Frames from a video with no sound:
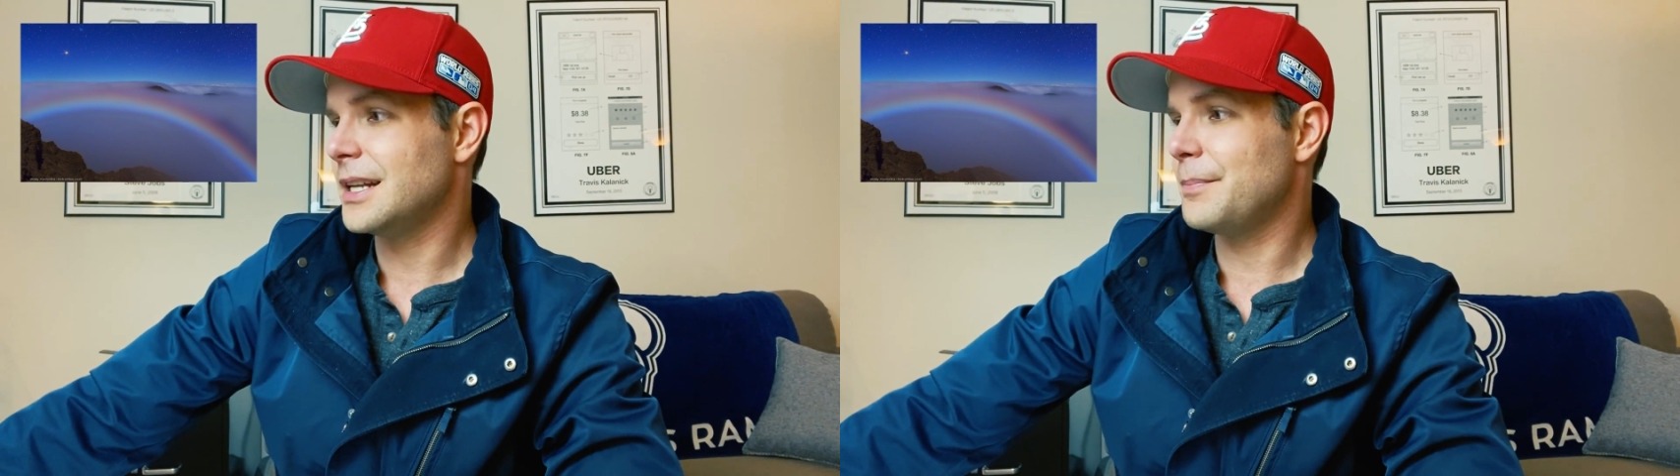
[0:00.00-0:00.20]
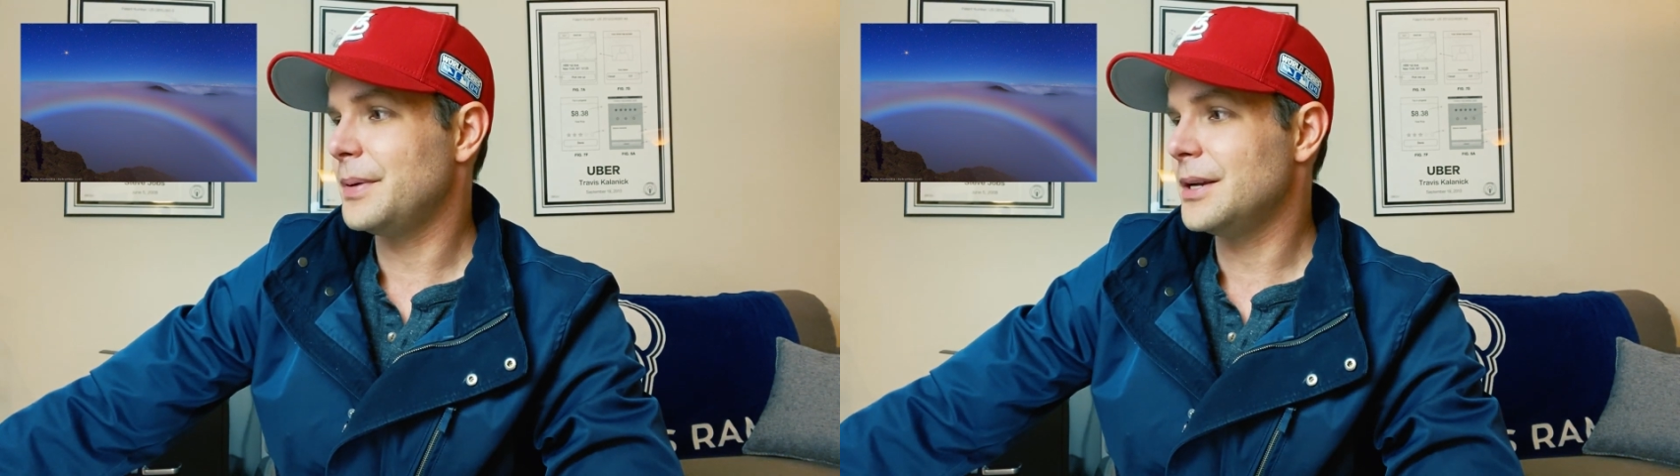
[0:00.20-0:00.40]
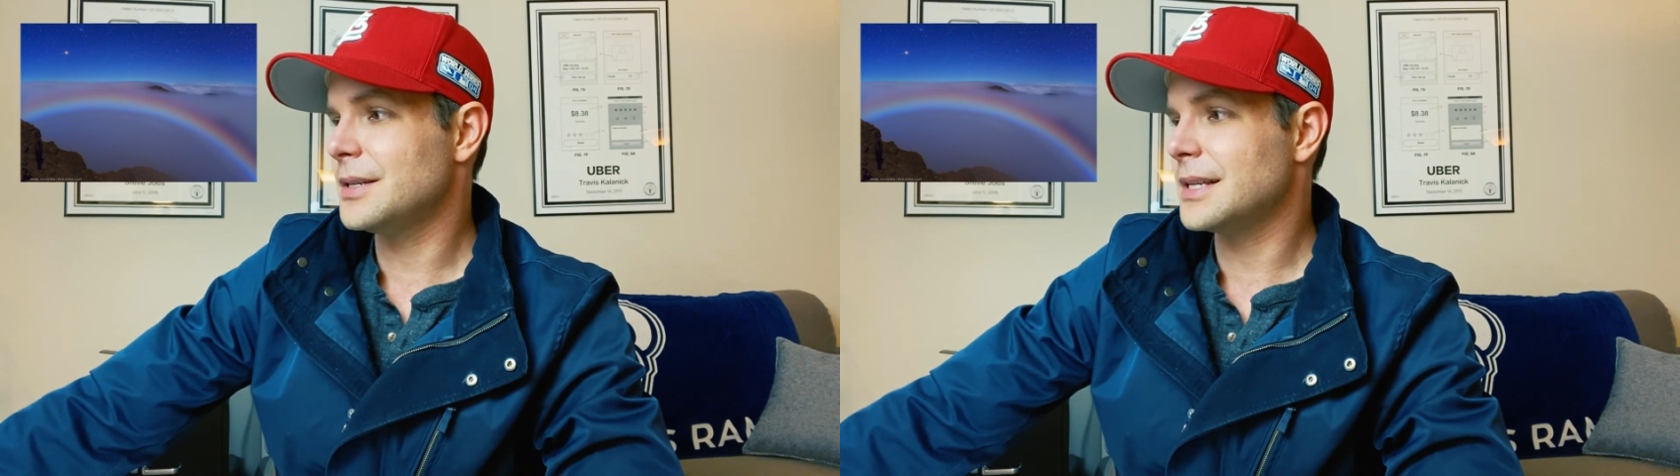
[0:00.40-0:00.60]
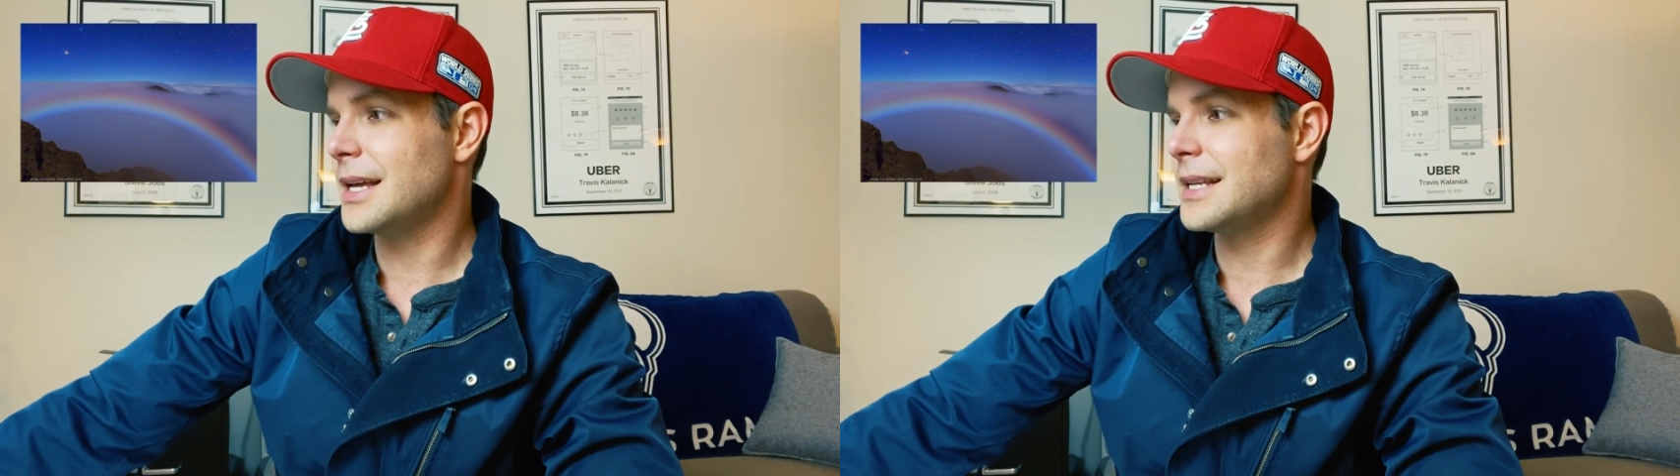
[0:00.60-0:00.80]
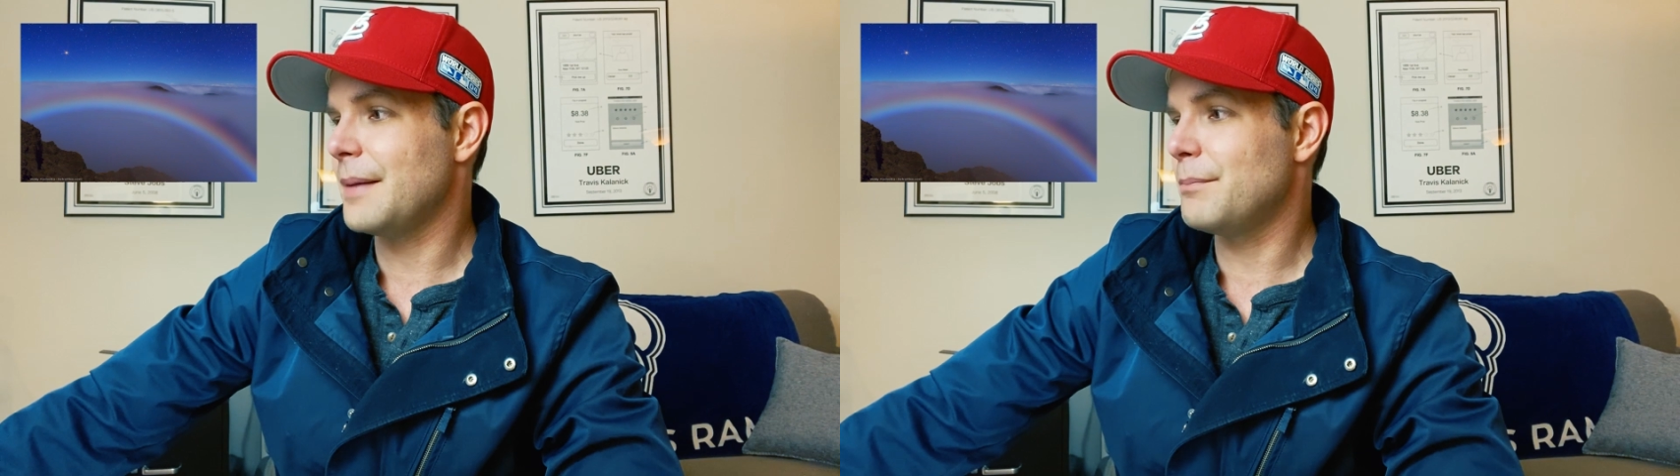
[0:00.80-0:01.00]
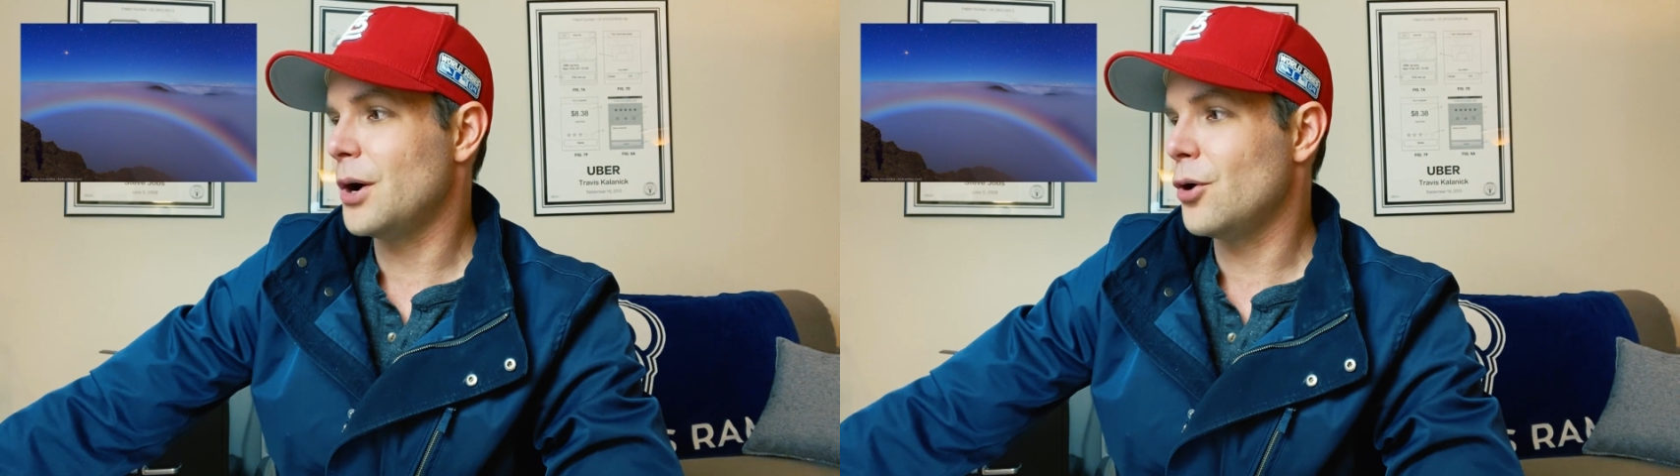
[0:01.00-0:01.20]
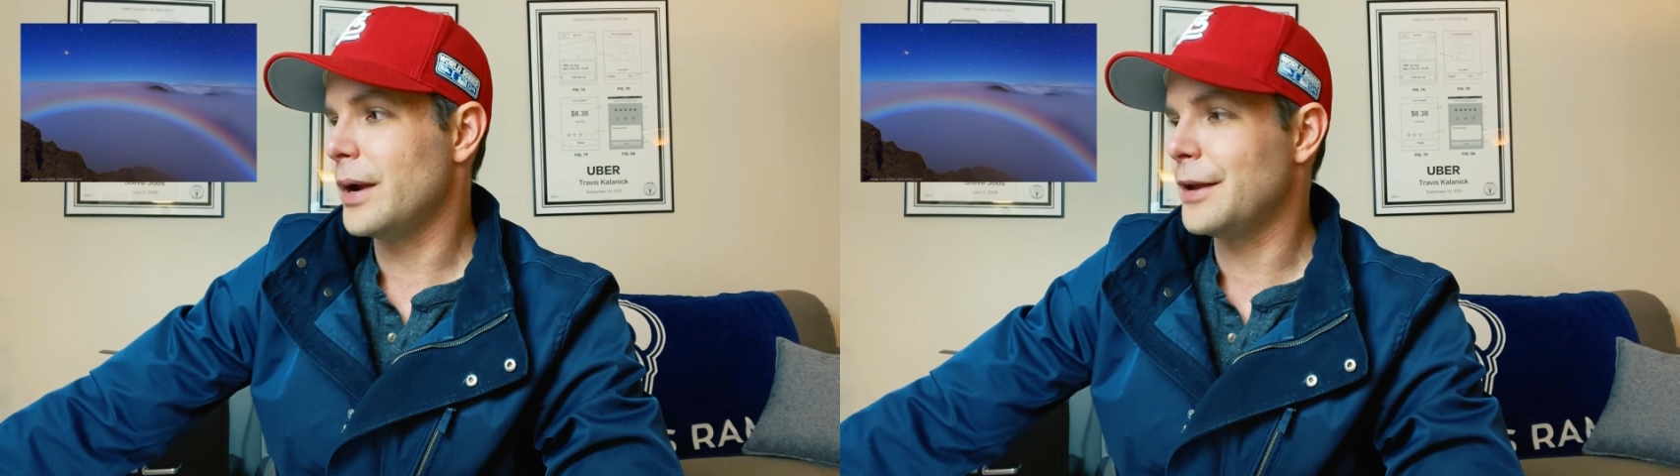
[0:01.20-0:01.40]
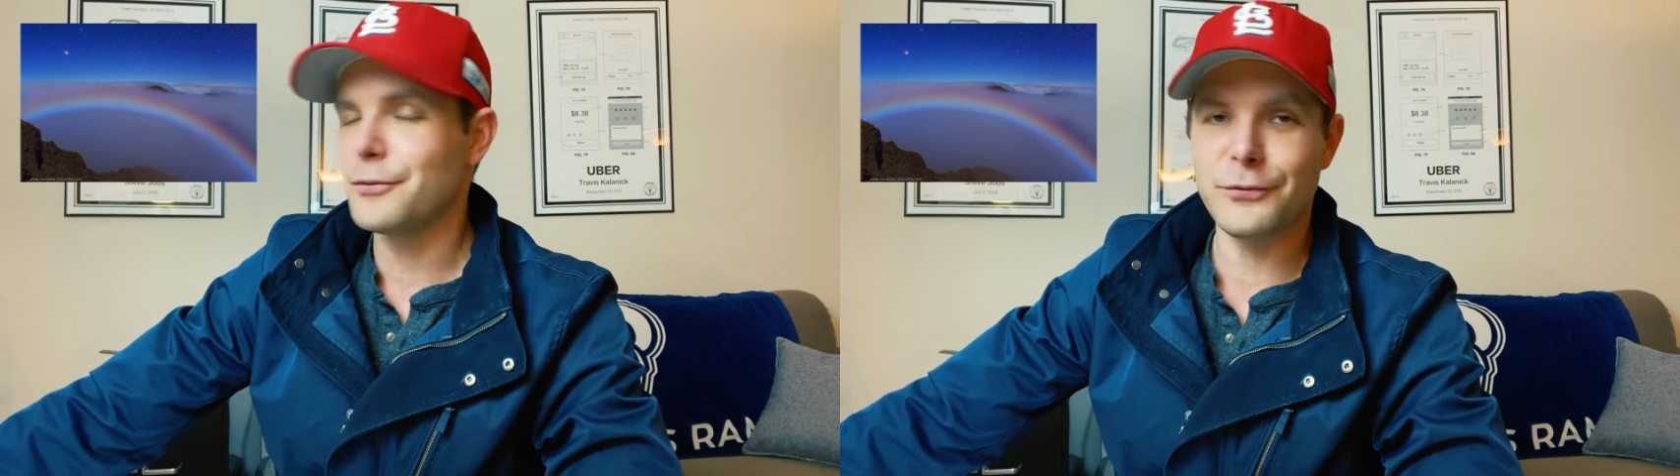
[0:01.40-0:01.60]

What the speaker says: it appears as a bow in